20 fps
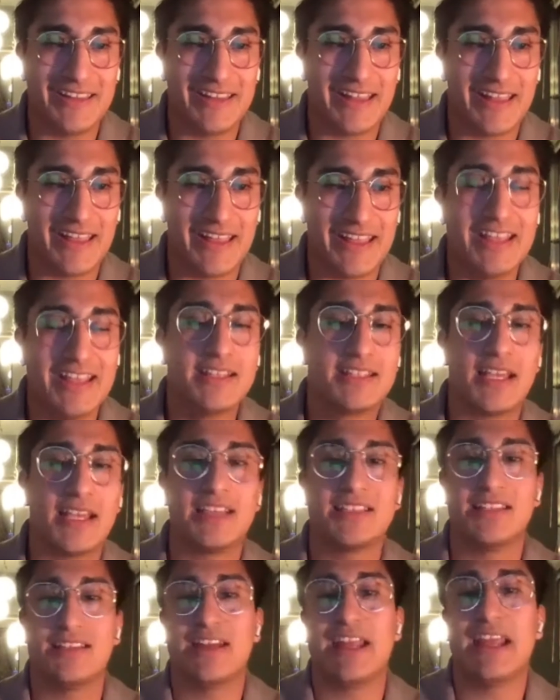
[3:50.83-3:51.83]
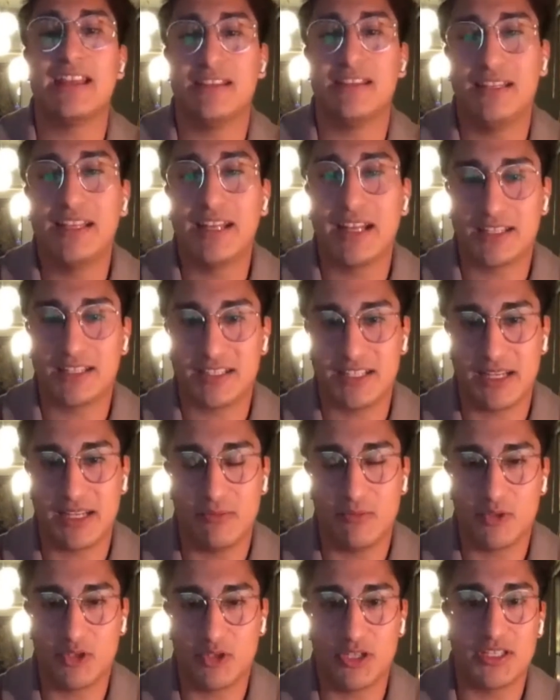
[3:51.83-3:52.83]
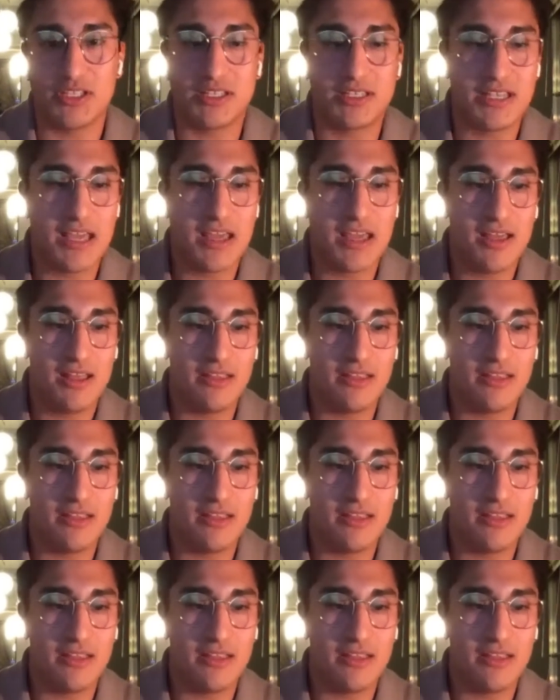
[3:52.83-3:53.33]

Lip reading: the Insights and Analytics team, which is